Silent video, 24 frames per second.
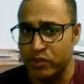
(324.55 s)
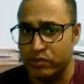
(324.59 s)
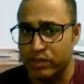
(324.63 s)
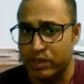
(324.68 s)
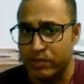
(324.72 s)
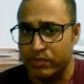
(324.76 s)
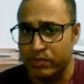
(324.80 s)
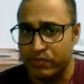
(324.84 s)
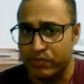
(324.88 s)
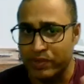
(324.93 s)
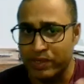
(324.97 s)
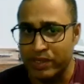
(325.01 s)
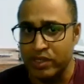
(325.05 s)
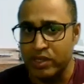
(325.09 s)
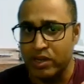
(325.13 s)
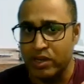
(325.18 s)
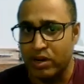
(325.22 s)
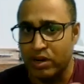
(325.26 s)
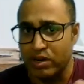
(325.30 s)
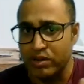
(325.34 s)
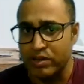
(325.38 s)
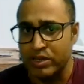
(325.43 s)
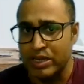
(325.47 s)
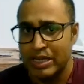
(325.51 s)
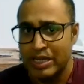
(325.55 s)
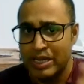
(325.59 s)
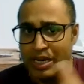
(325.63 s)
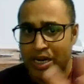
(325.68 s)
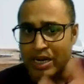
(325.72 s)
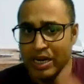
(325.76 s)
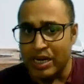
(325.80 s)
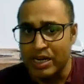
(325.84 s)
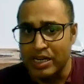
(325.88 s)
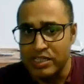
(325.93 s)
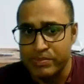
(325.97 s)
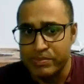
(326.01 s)
to the fund or
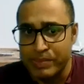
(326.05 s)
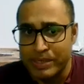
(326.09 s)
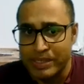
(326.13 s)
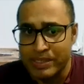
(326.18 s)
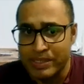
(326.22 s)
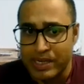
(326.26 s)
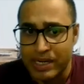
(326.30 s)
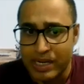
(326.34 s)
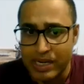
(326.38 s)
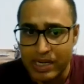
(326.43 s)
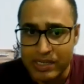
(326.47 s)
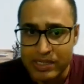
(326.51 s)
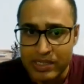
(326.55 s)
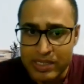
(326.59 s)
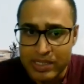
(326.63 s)
unspent